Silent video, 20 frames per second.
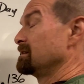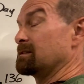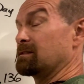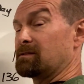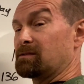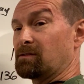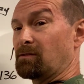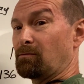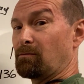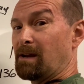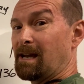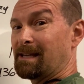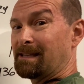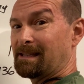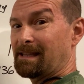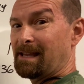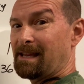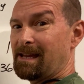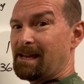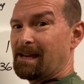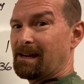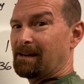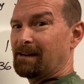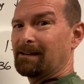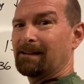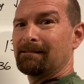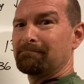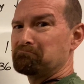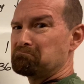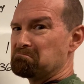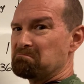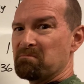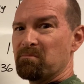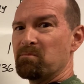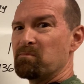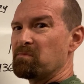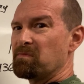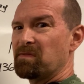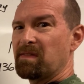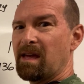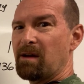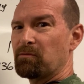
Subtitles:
So right there, that